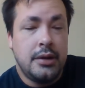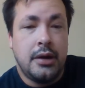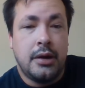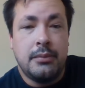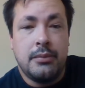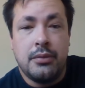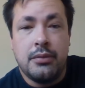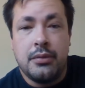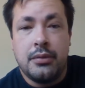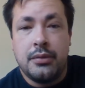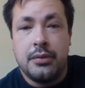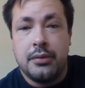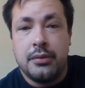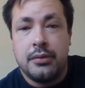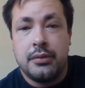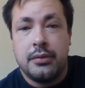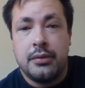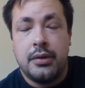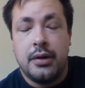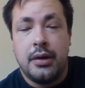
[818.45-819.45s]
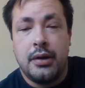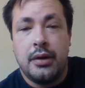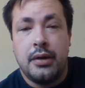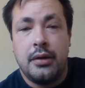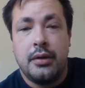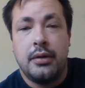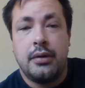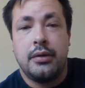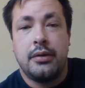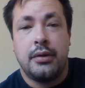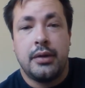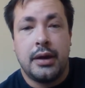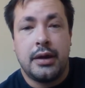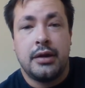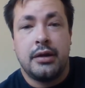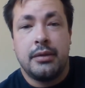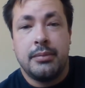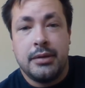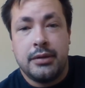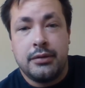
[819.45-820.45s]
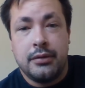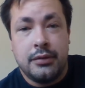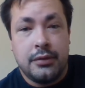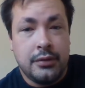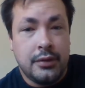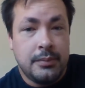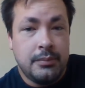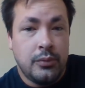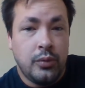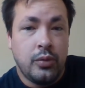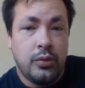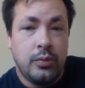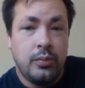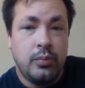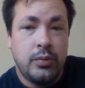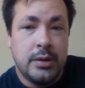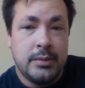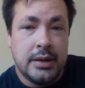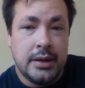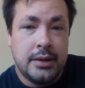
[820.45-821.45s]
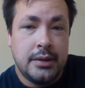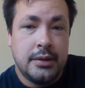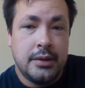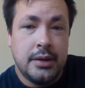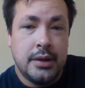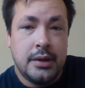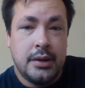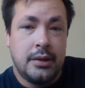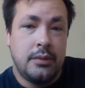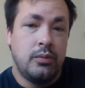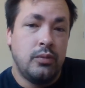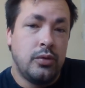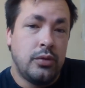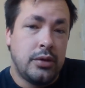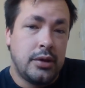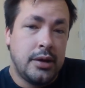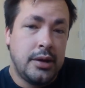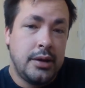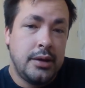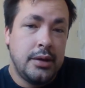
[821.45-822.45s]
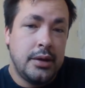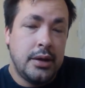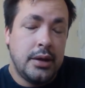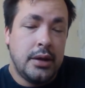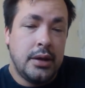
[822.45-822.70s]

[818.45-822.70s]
are more uh, that they can commit suicide more than women, and why.